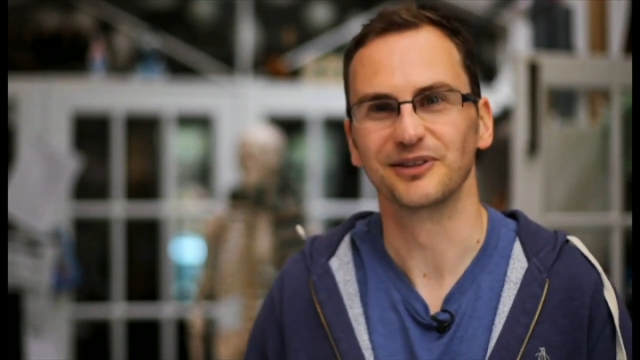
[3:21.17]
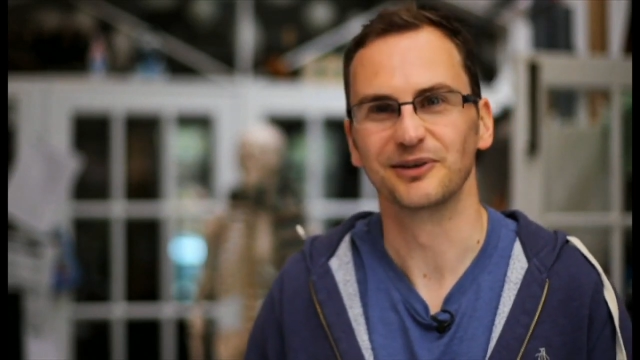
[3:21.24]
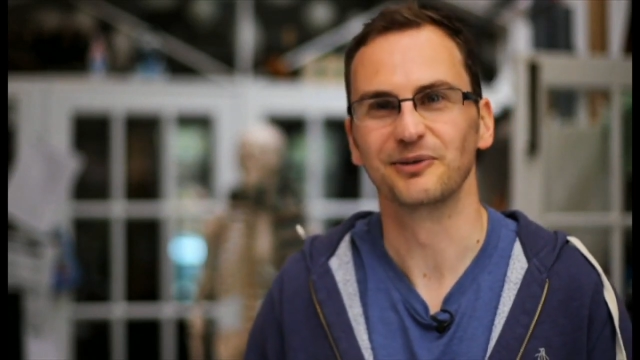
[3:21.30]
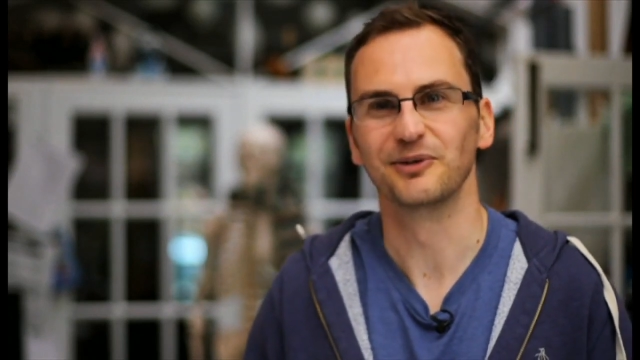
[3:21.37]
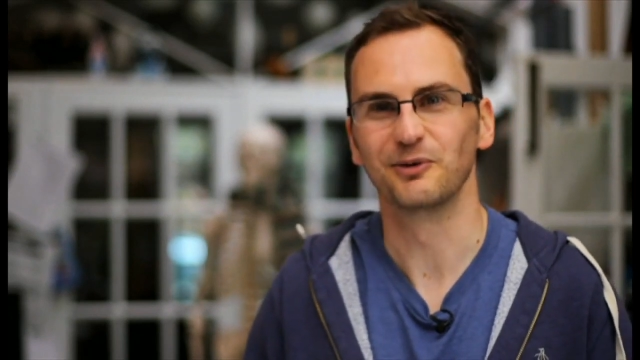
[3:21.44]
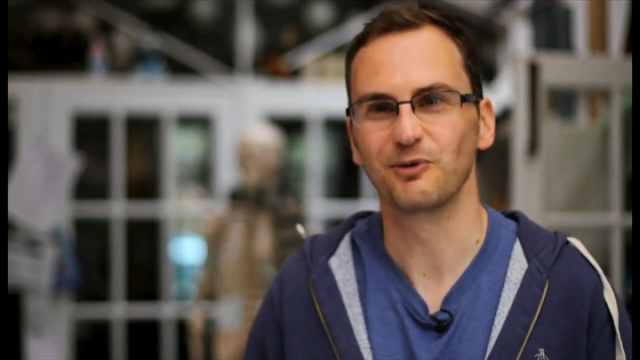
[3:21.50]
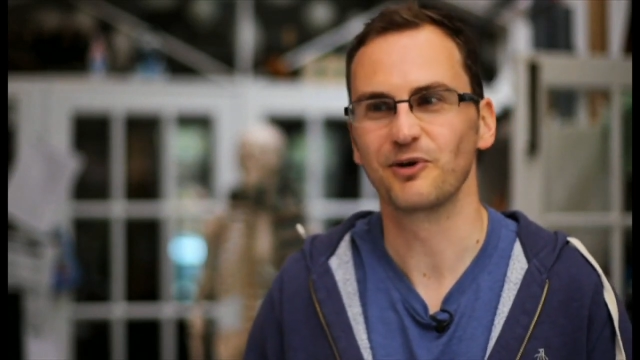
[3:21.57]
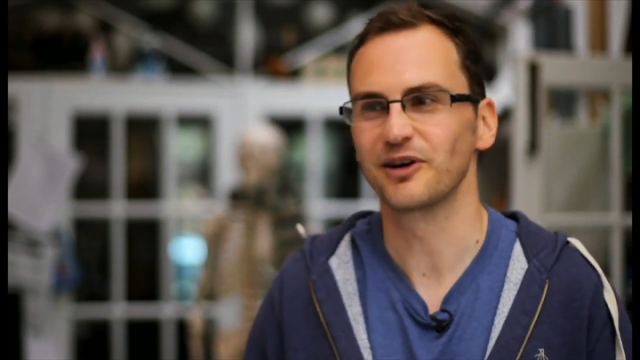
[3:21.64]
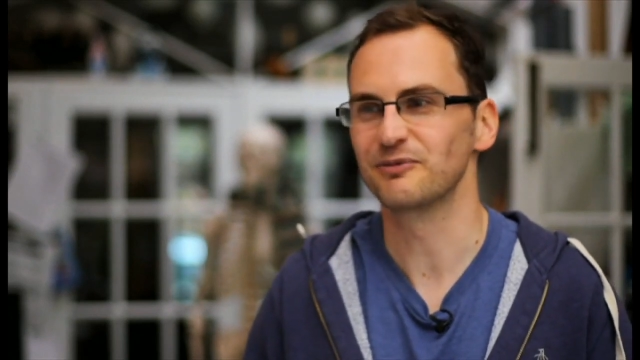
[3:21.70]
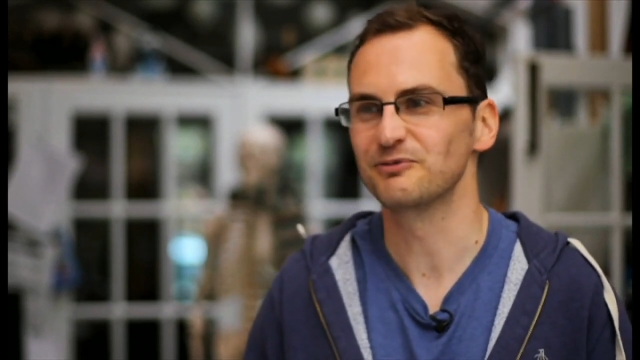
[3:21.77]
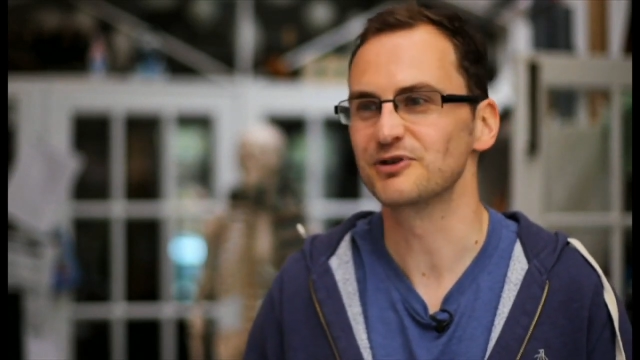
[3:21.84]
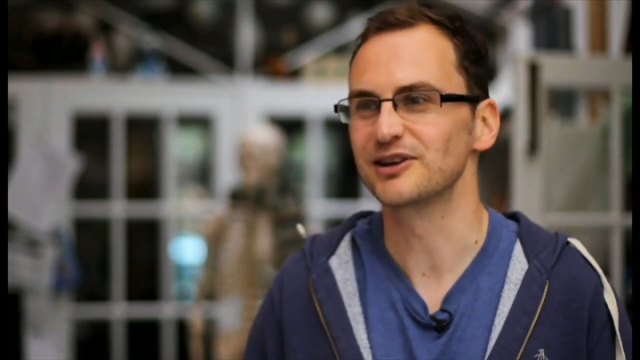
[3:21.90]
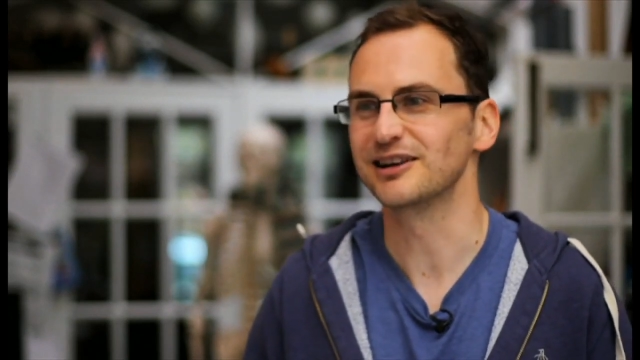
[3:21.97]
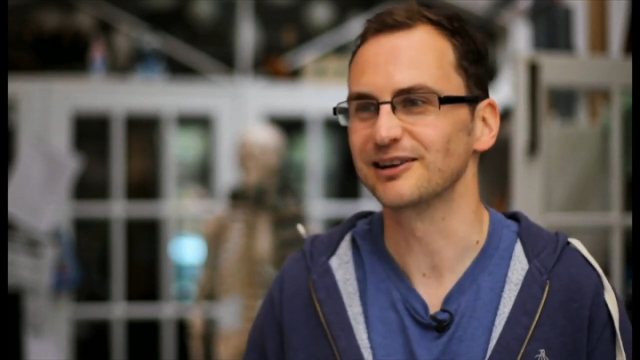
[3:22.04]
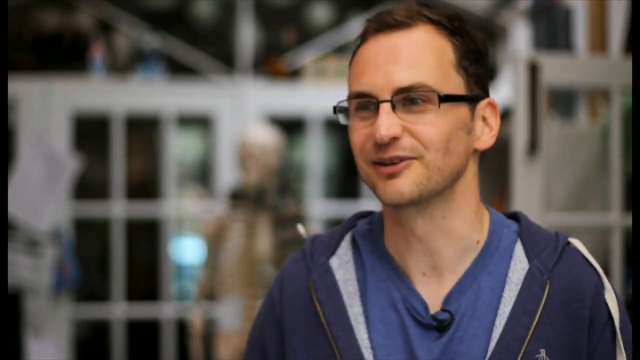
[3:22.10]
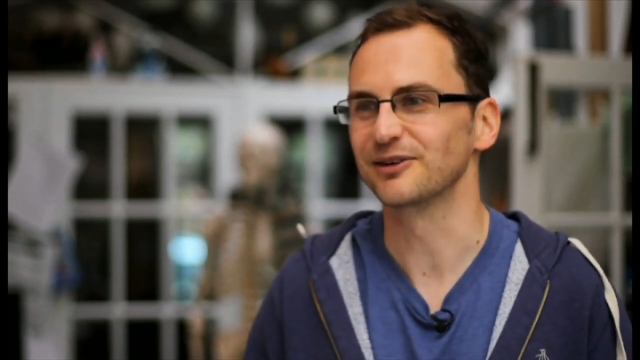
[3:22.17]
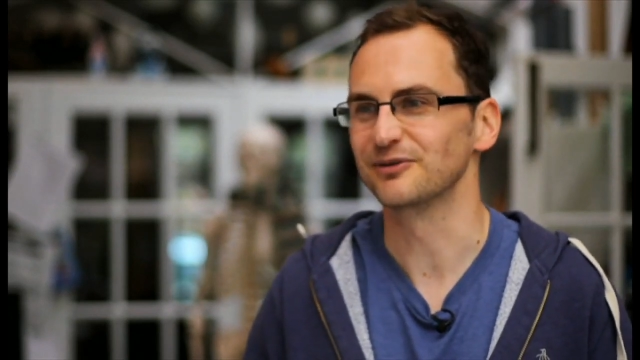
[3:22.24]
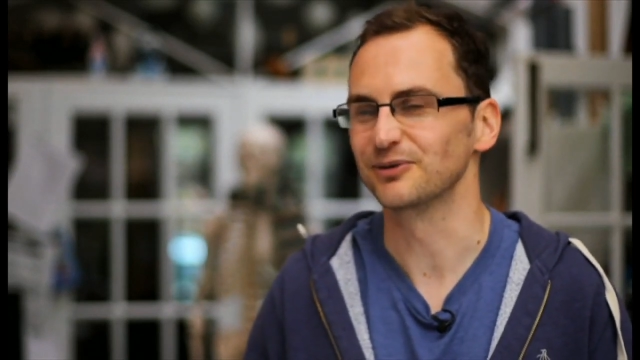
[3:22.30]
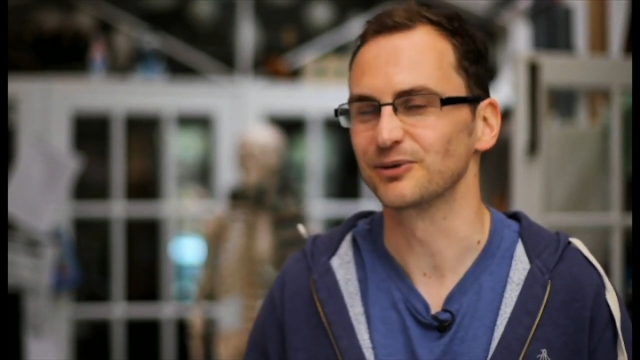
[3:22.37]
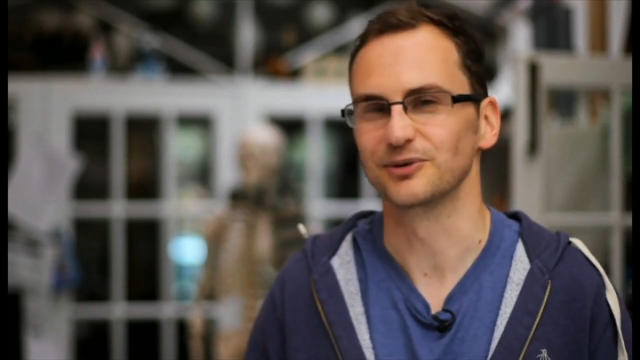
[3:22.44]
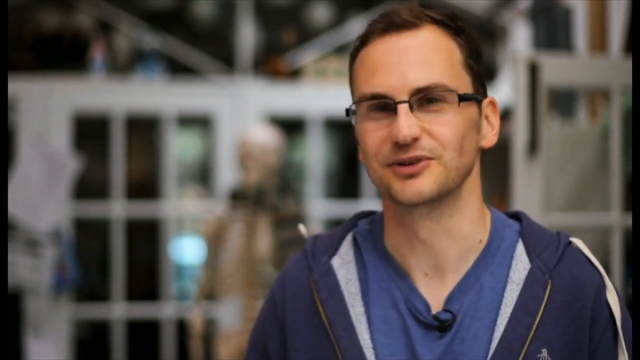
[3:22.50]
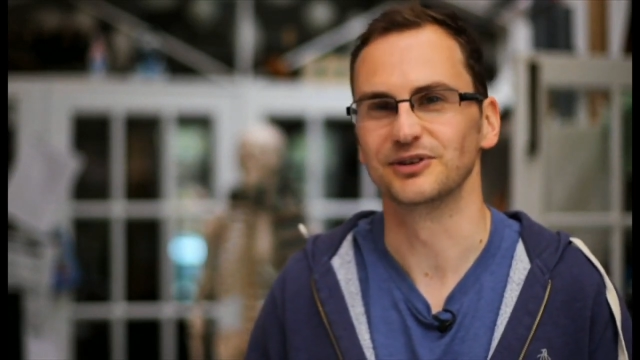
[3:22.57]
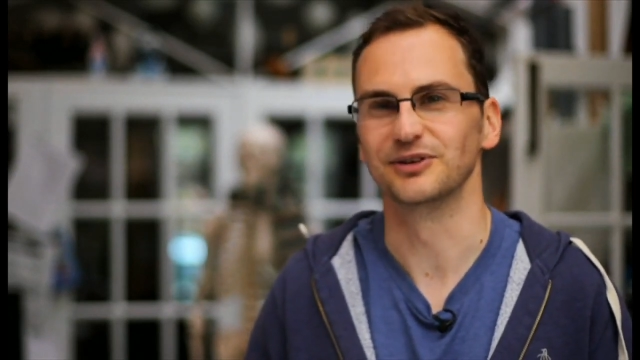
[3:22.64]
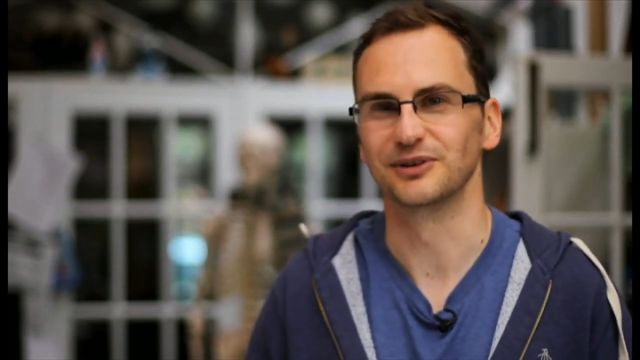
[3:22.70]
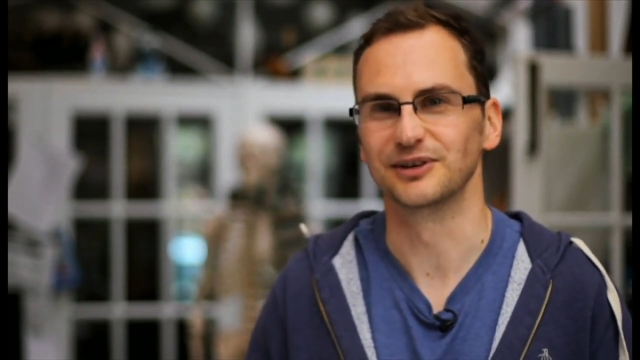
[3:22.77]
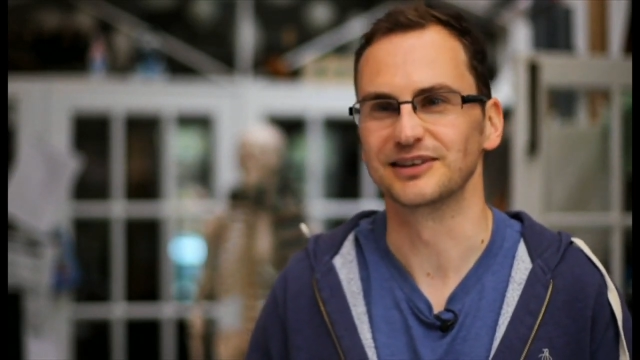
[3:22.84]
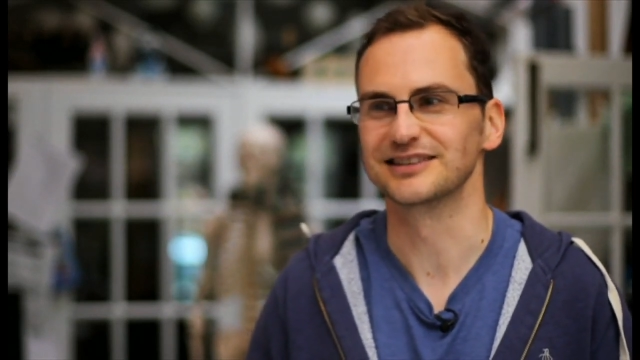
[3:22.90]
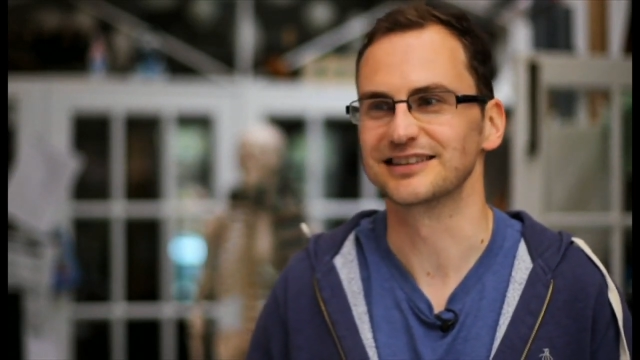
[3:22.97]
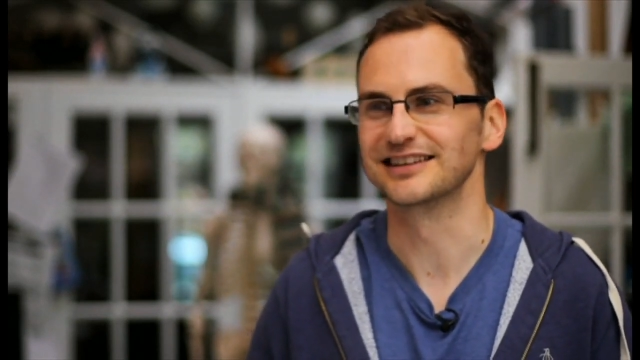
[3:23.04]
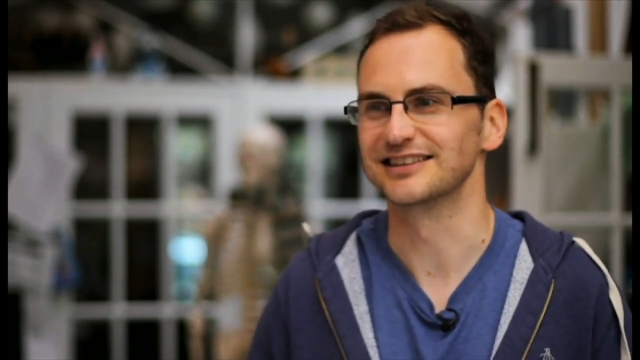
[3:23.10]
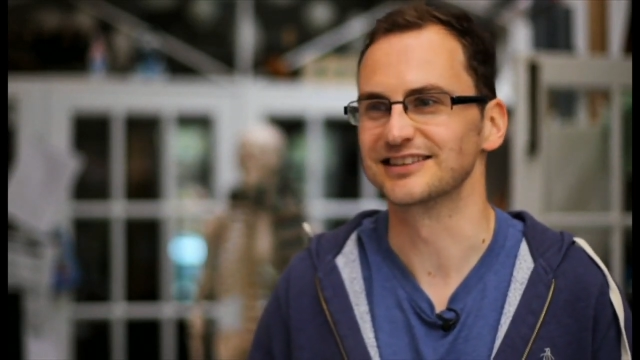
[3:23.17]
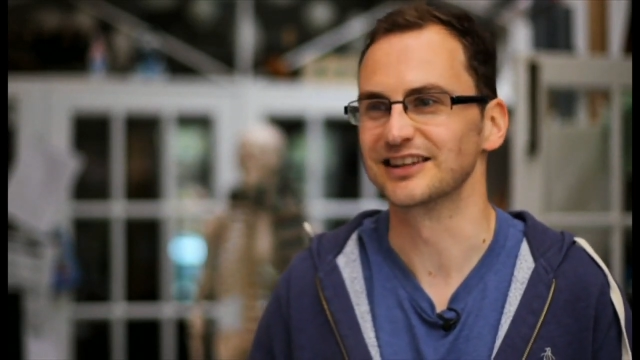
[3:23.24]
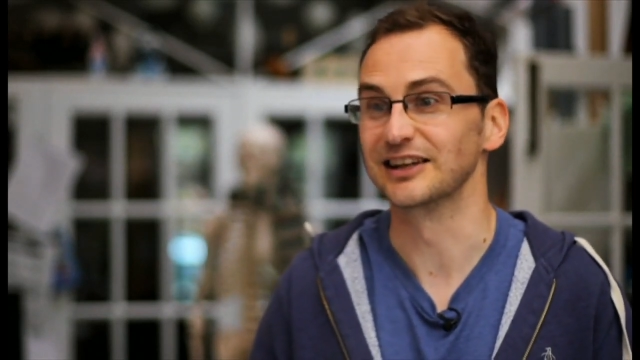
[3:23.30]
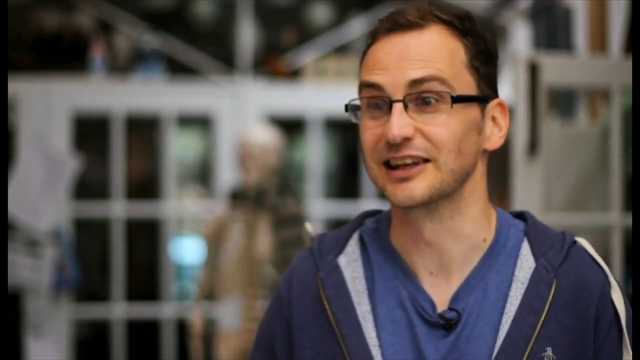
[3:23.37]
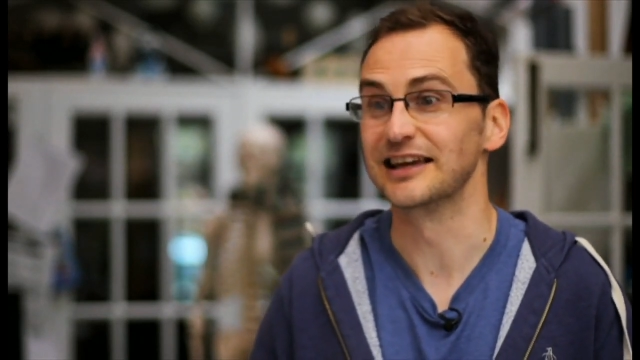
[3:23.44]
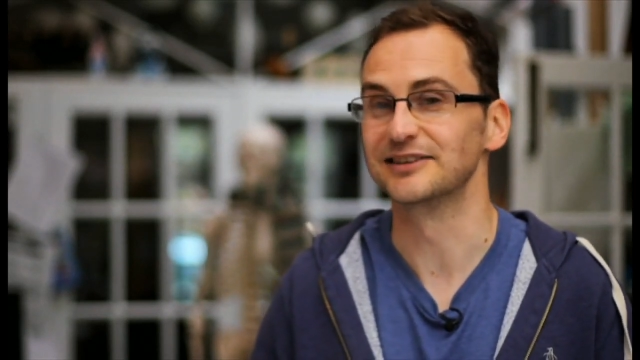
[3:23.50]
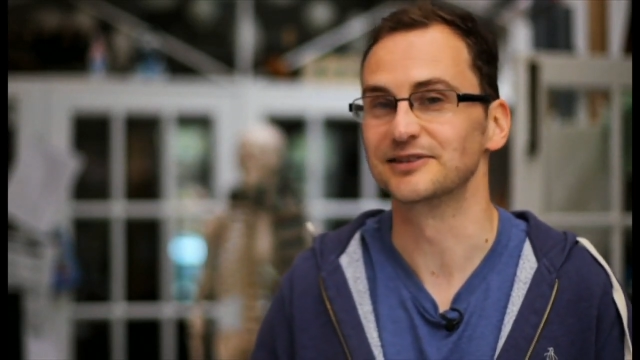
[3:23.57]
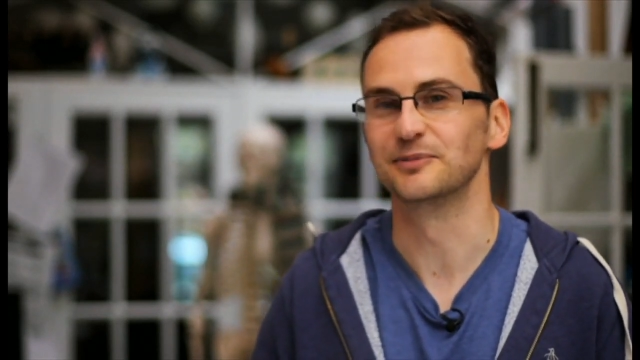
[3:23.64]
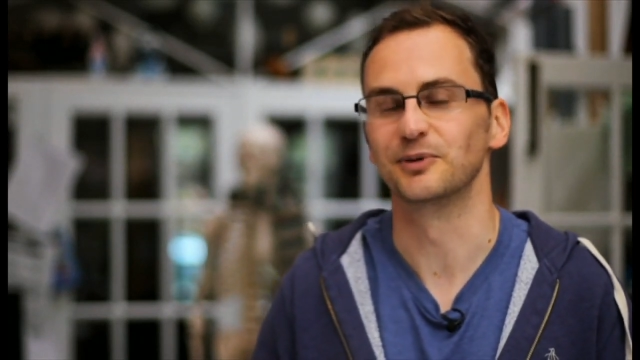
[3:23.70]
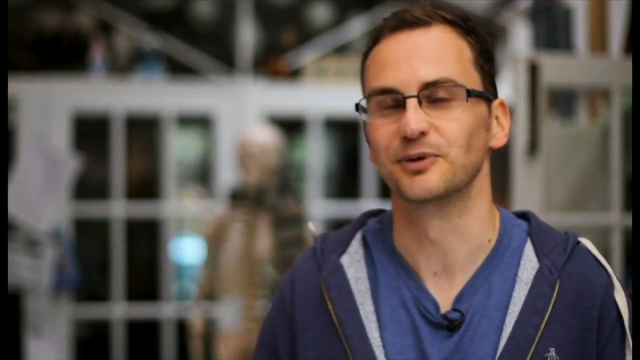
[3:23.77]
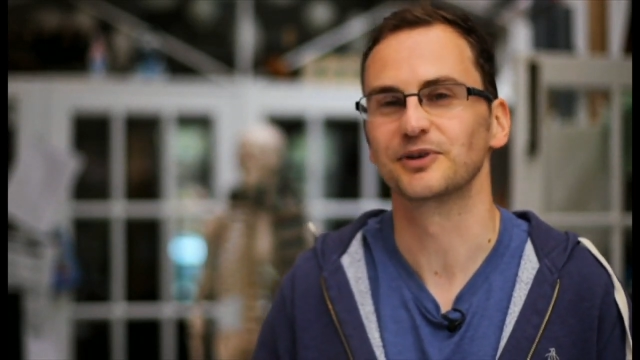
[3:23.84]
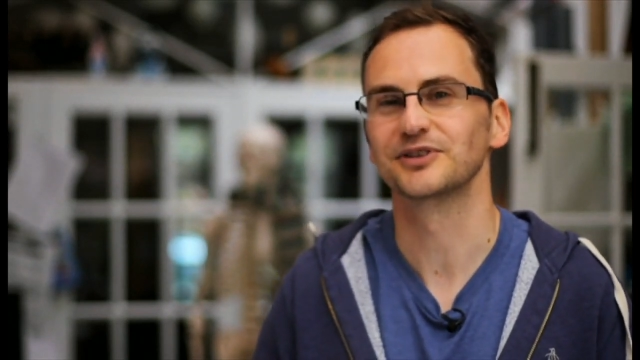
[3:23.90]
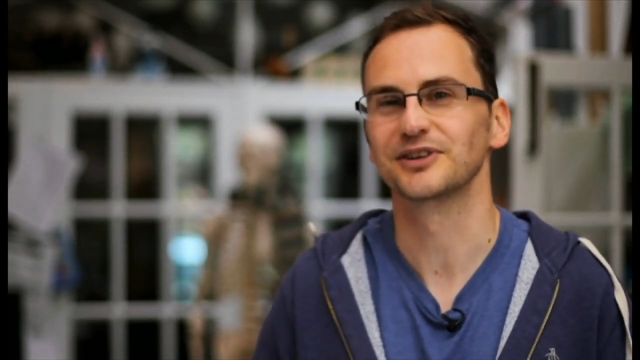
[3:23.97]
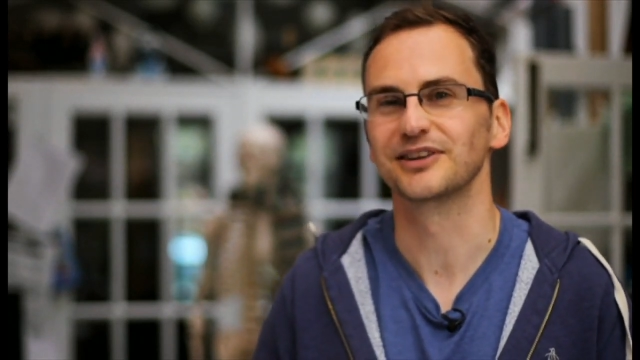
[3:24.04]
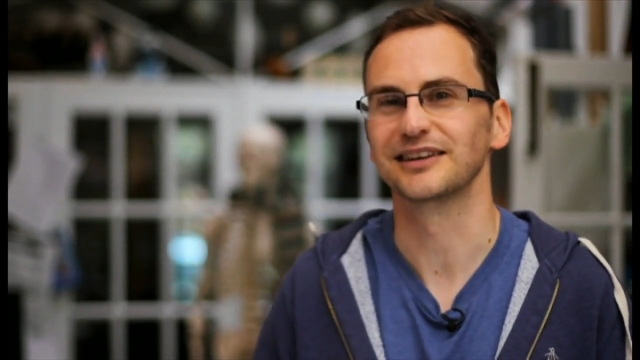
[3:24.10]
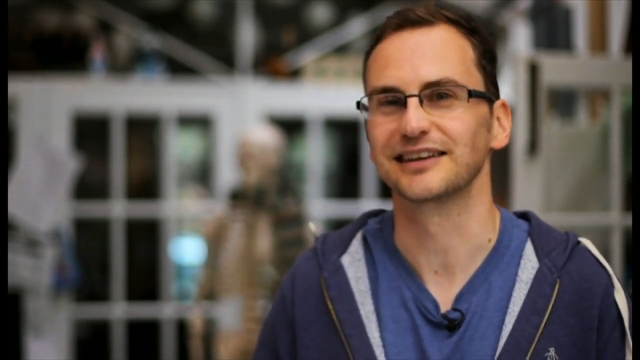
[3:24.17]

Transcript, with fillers: the, the one I'm really looking forward to doing is these, the later books, I